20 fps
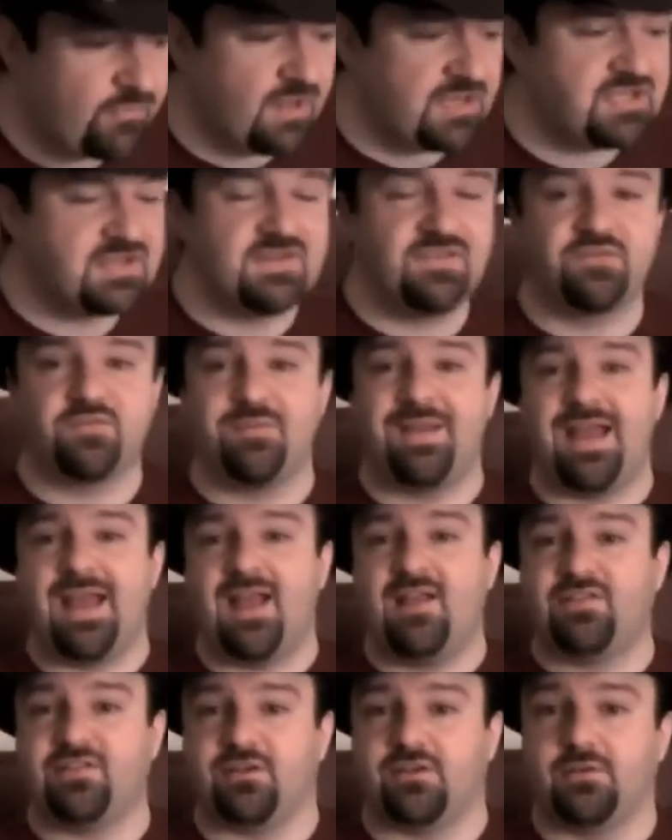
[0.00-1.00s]
this question is from
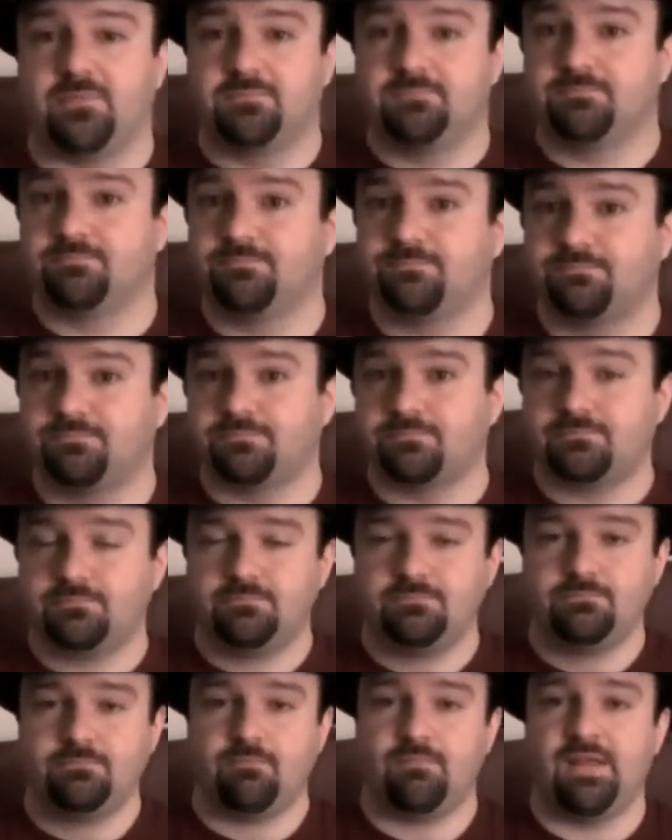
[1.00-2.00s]
Hazard.
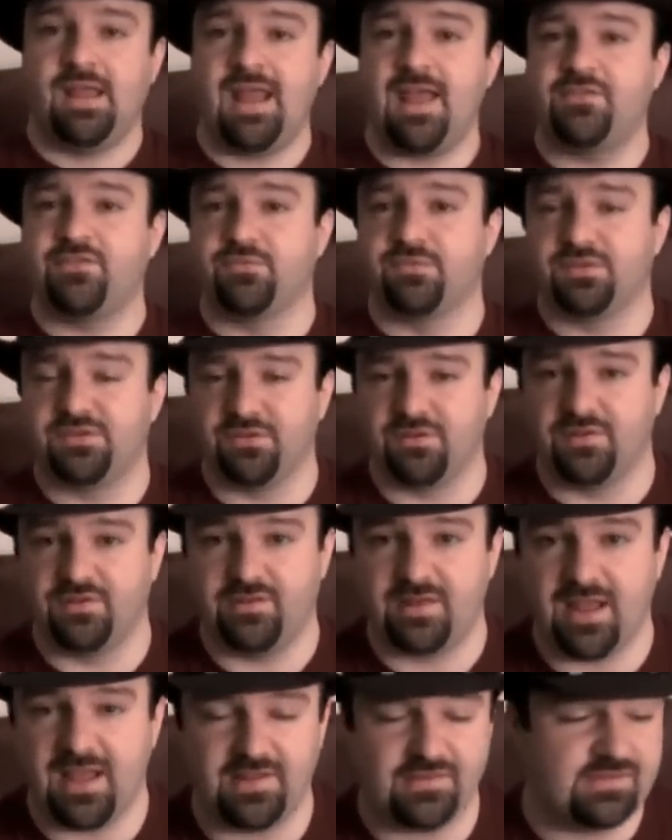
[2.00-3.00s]
Hazard
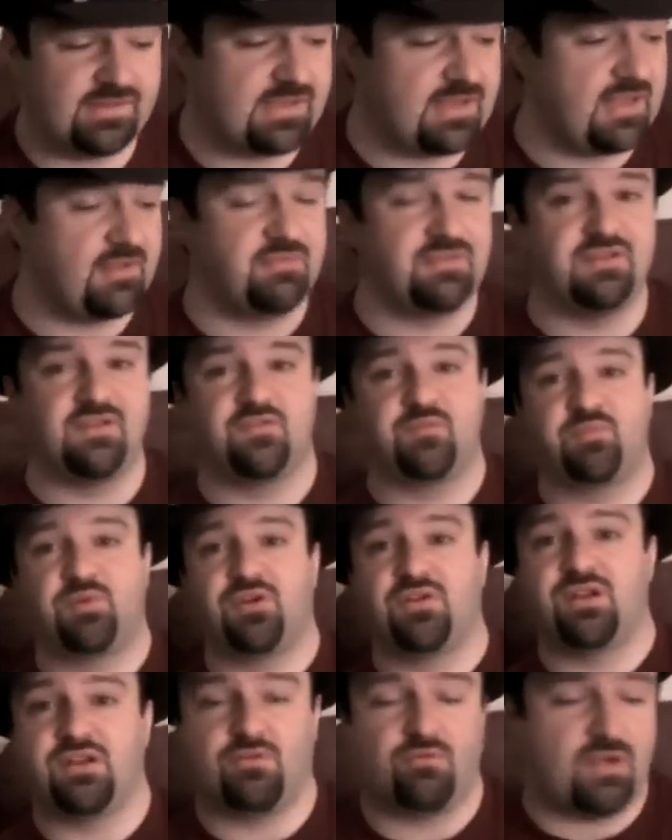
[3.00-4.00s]
returns to Ask the King with another
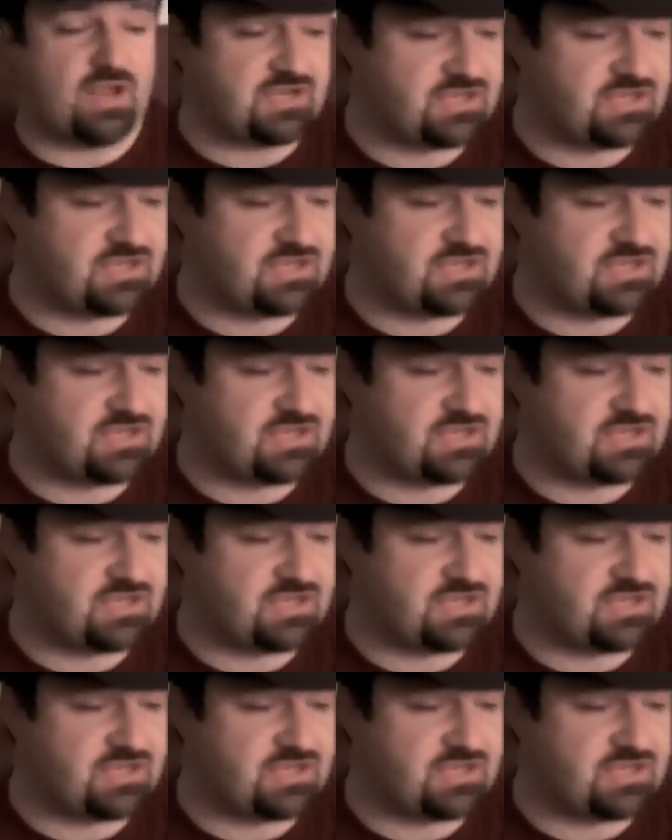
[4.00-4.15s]
pertinent